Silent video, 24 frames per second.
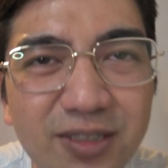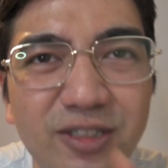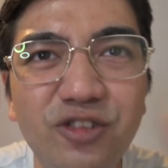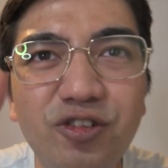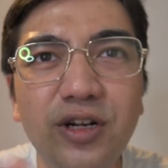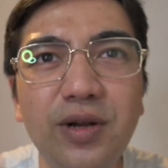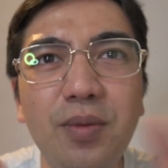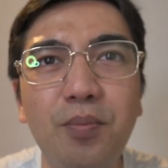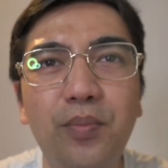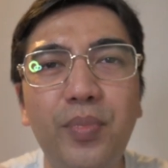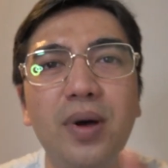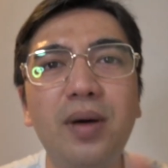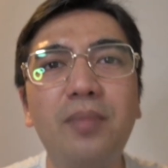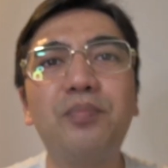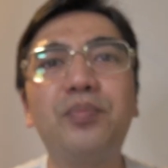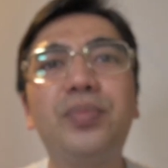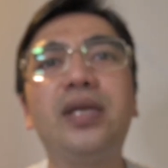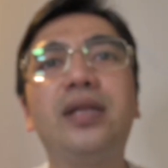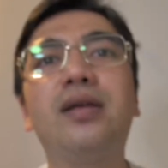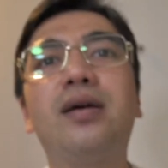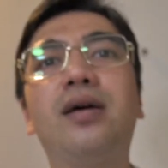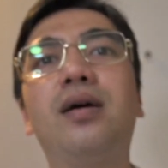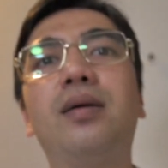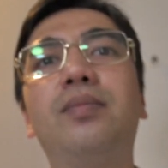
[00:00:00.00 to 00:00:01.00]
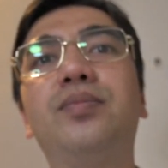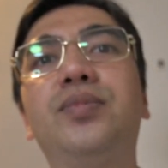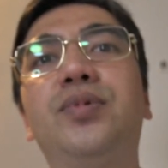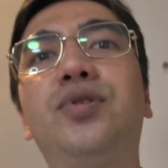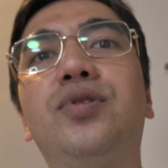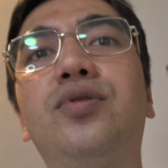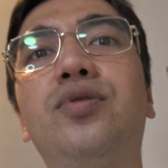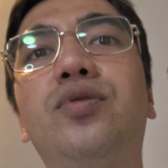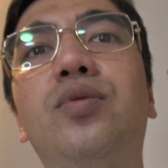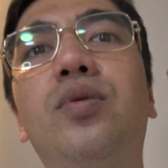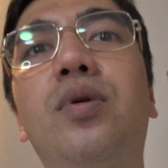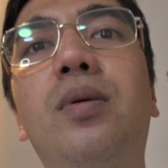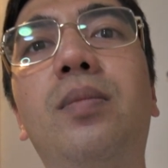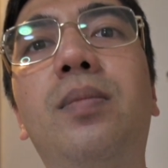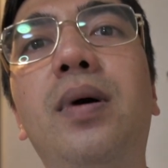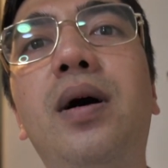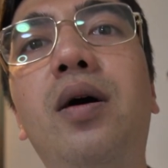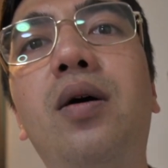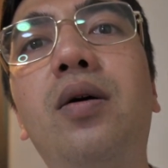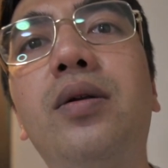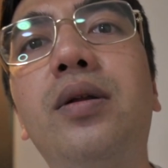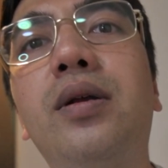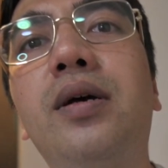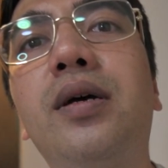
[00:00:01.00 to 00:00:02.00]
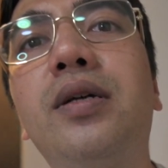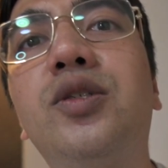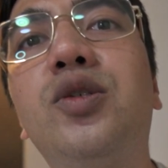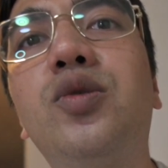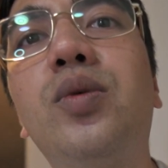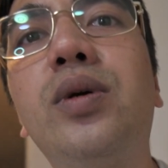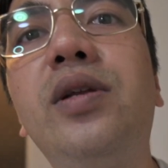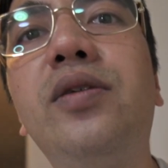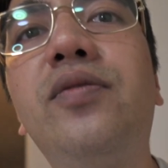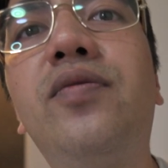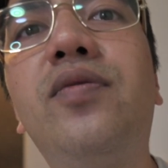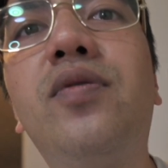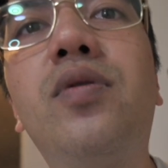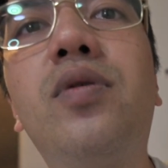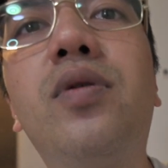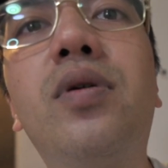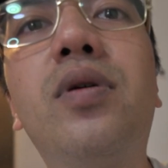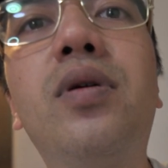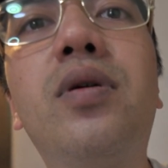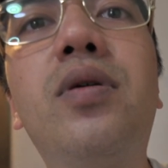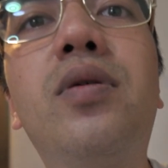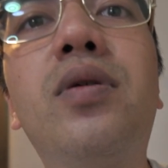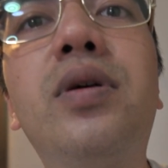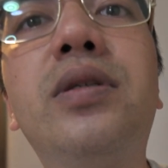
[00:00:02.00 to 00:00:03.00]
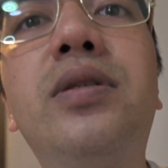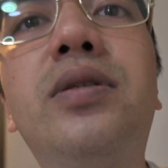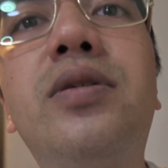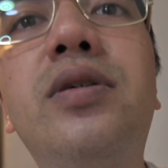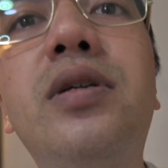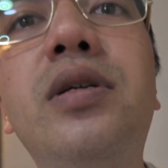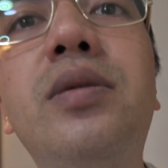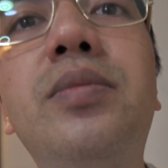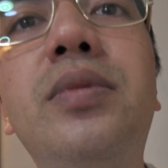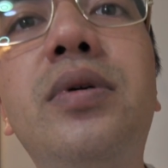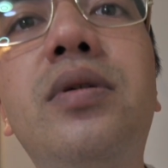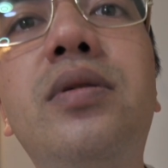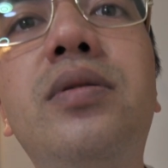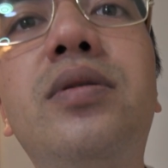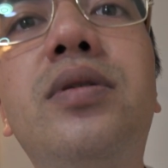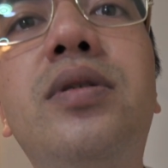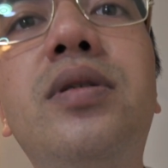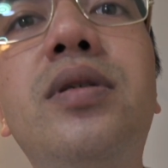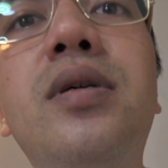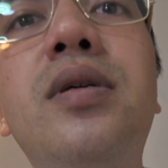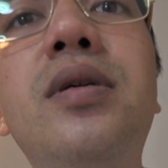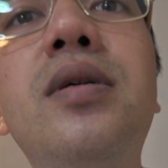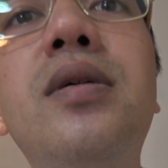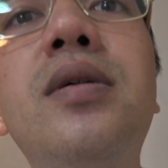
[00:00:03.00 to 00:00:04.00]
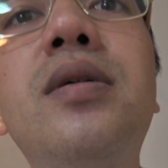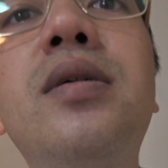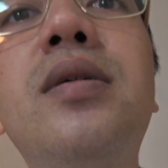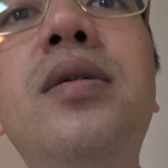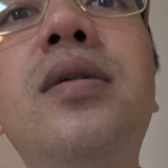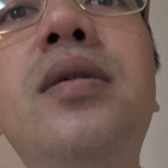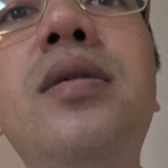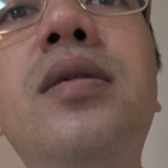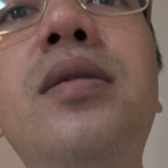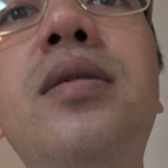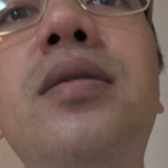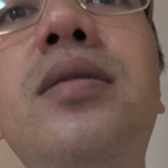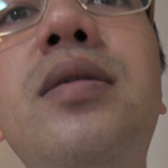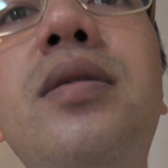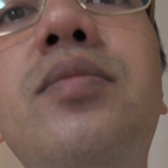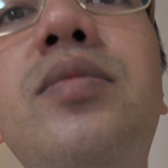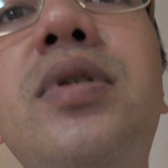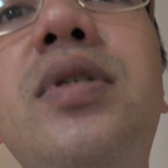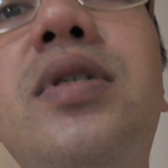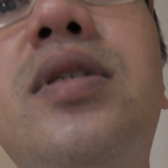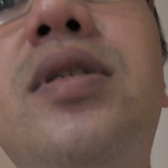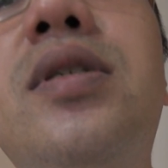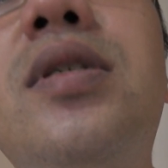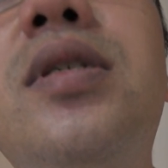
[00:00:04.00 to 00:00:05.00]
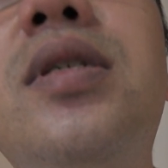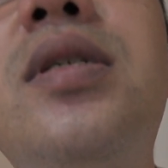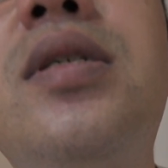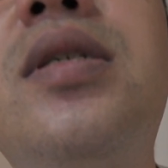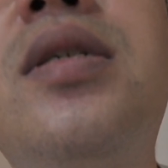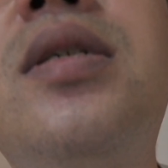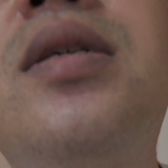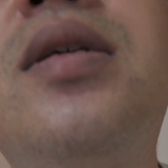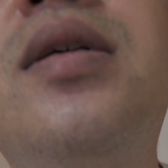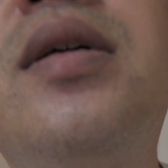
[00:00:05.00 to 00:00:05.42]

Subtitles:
try to bump it up to about 24 or 30 mils. Let me see,